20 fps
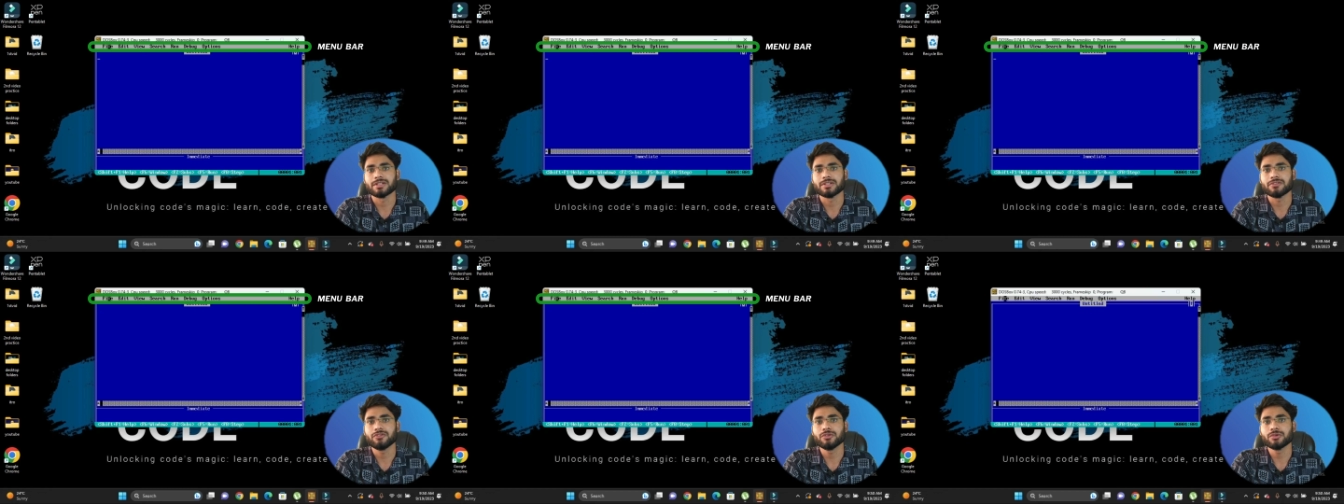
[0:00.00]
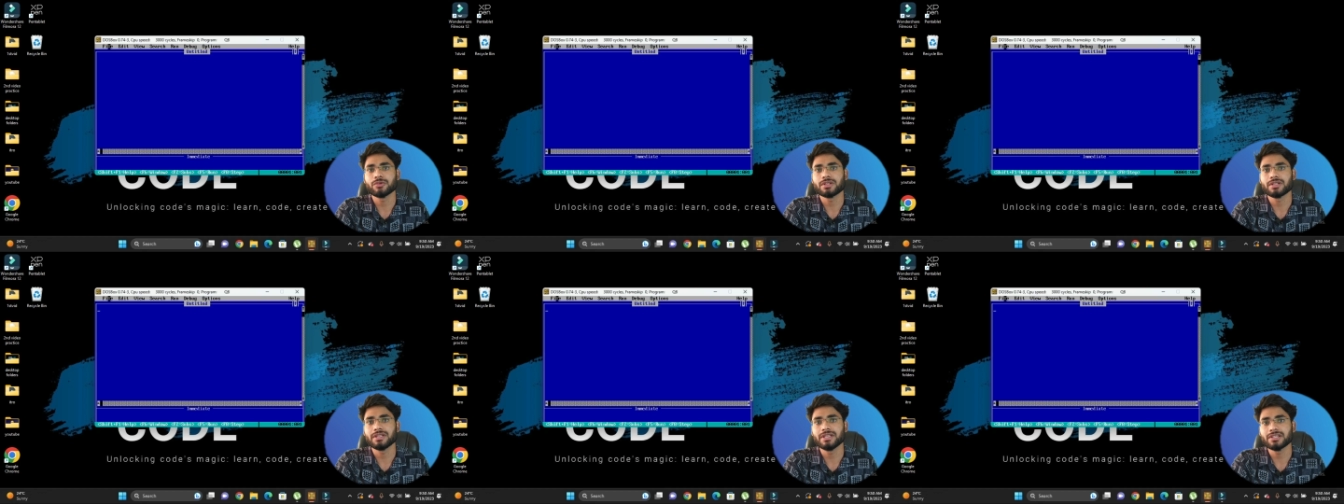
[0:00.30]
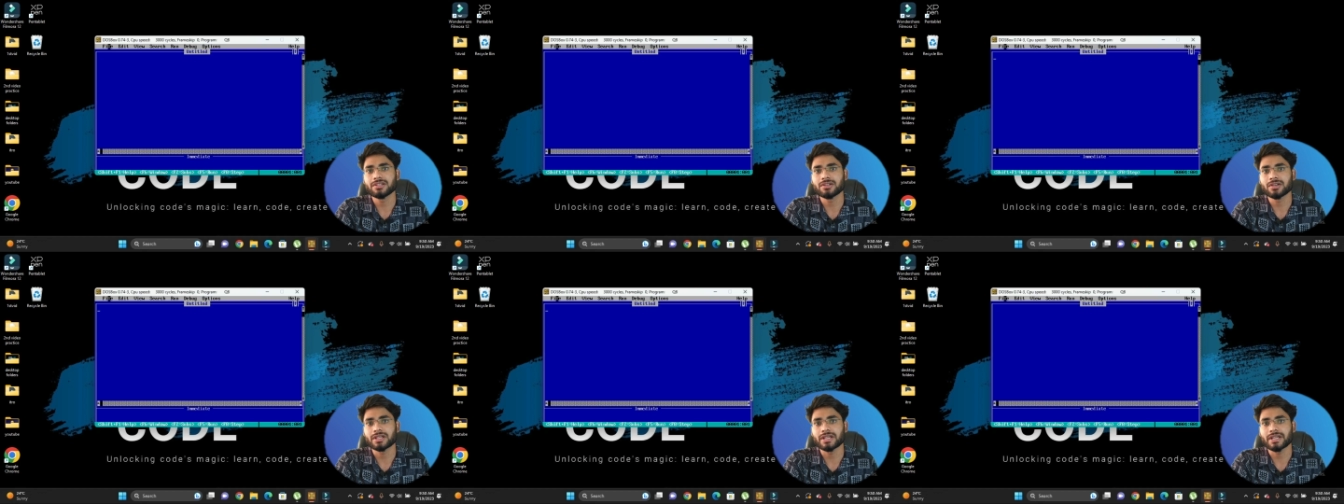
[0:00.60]
If you
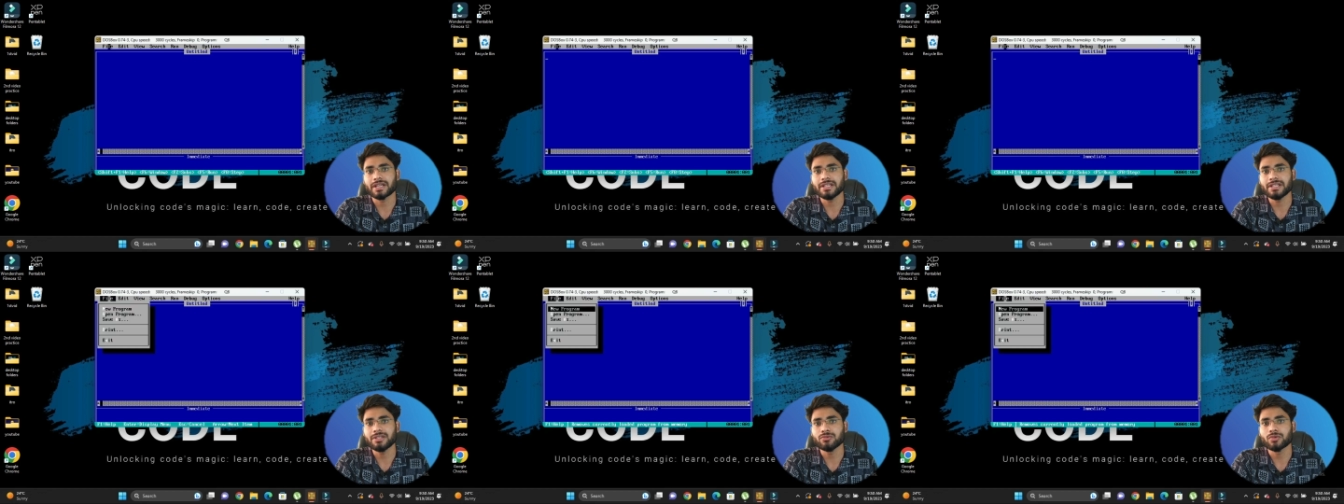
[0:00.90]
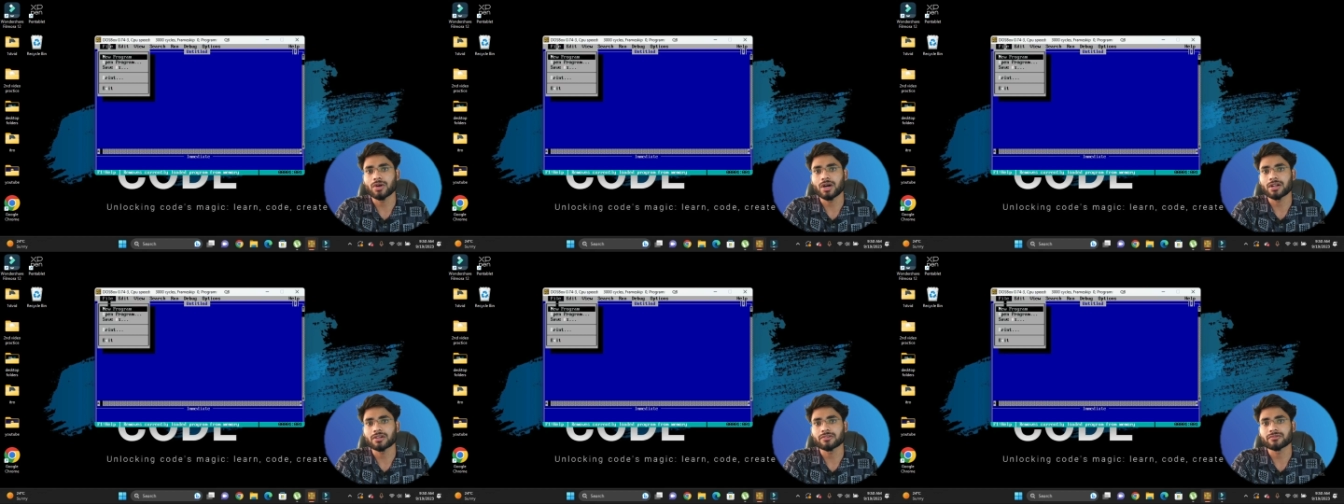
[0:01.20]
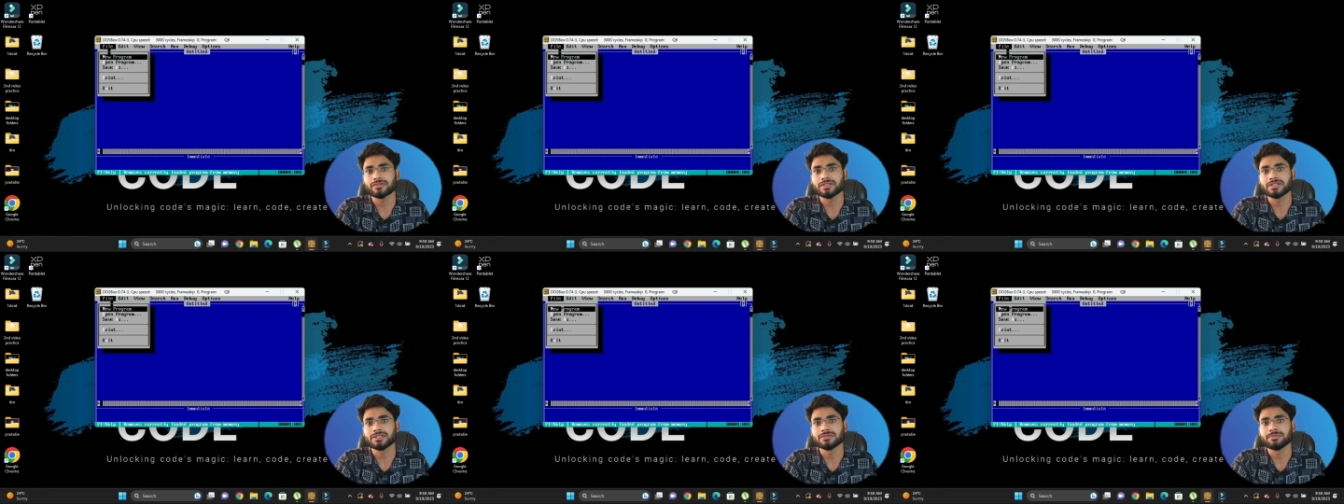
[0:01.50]
click on any one
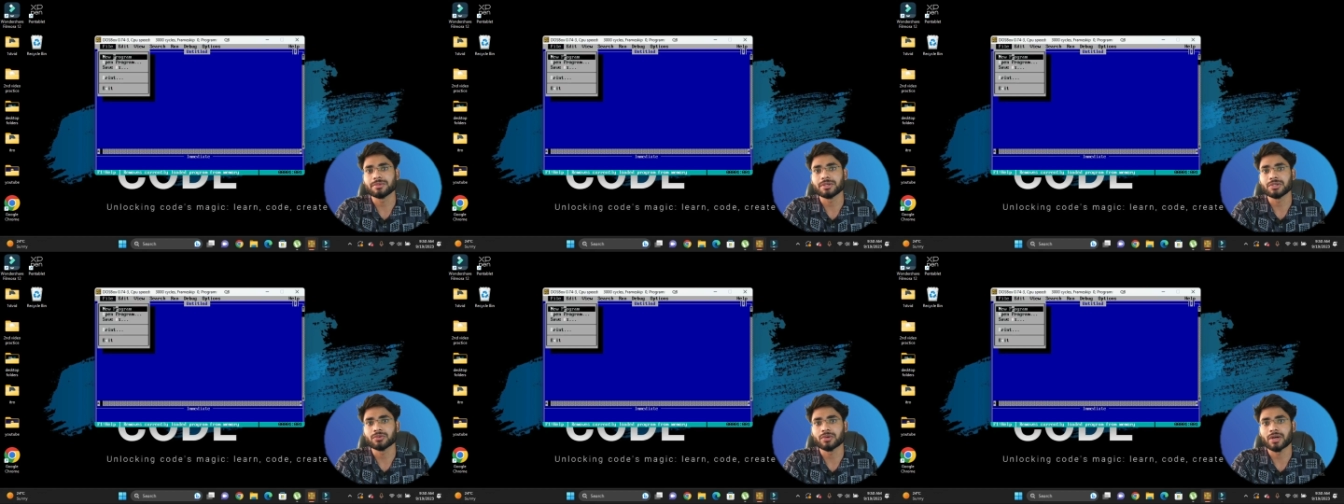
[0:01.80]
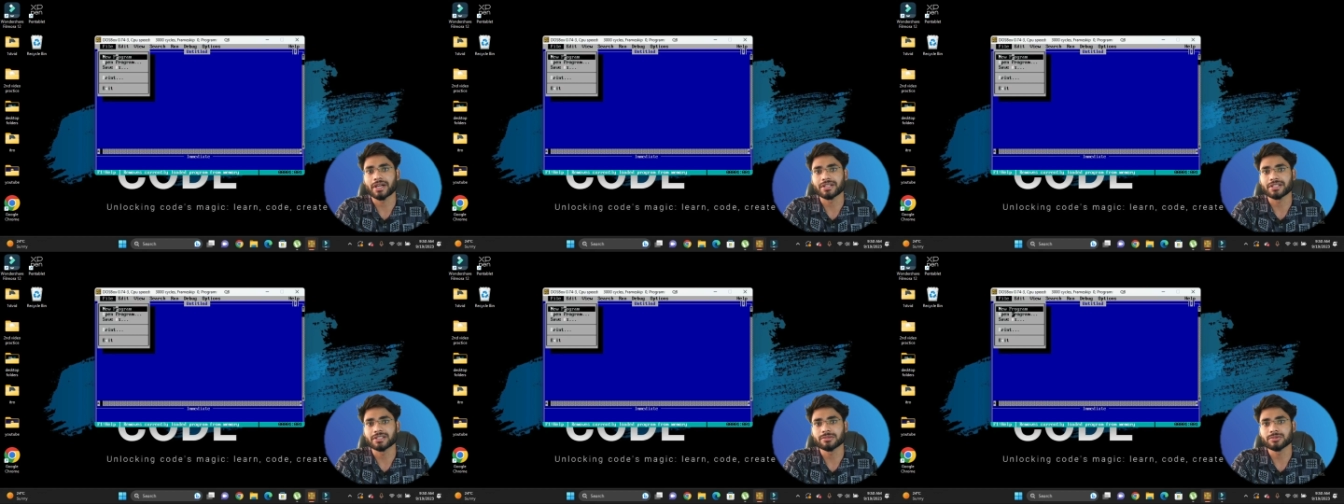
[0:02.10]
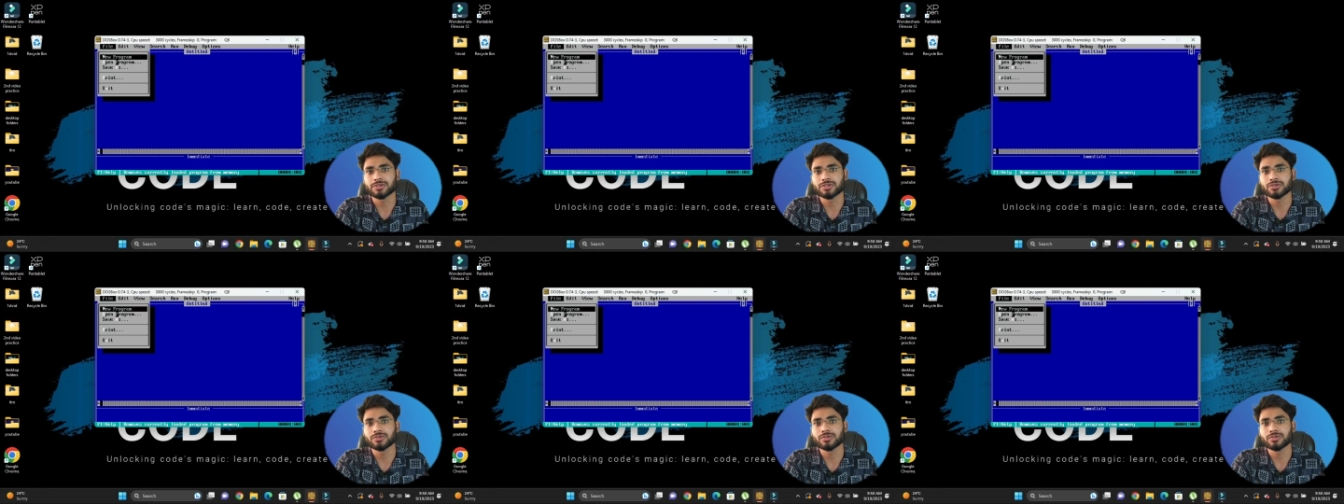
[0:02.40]
of these menu items,